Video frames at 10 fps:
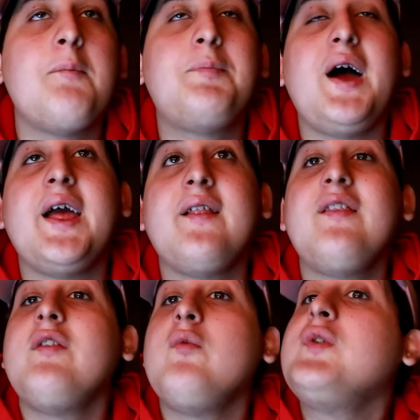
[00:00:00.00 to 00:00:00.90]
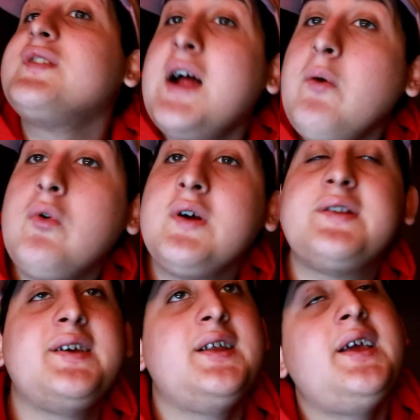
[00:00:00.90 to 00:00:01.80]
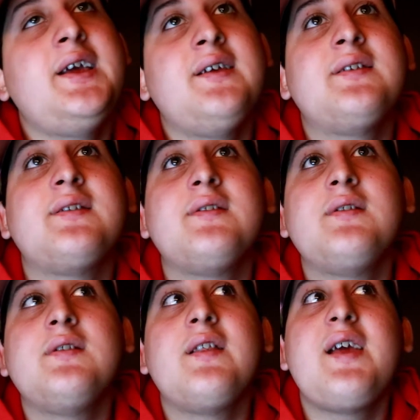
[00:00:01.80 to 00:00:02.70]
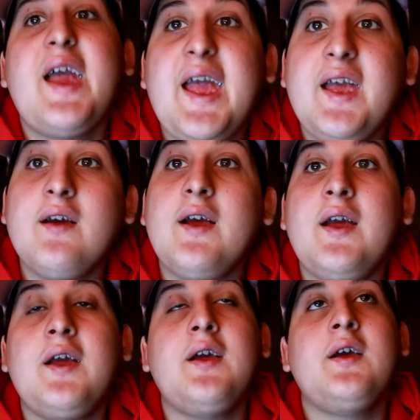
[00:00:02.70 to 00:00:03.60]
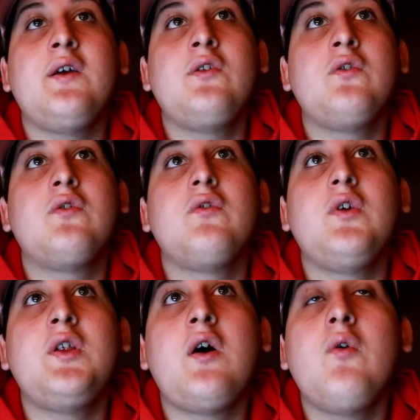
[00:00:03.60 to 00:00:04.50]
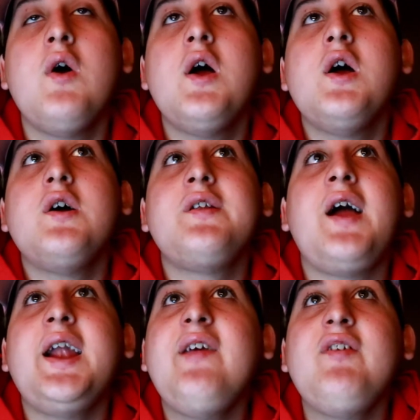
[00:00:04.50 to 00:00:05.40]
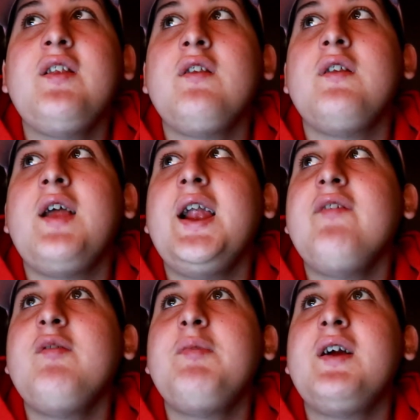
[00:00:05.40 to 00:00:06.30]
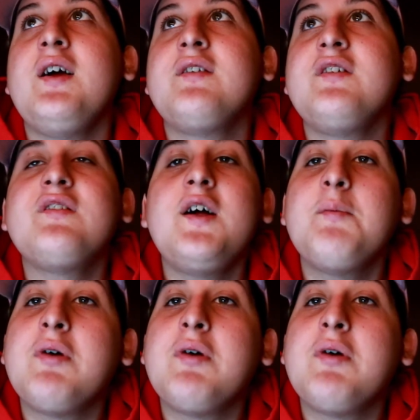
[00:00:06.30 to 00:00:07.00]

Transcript: but what's not warranted is hate, and, you know, not even because, just on a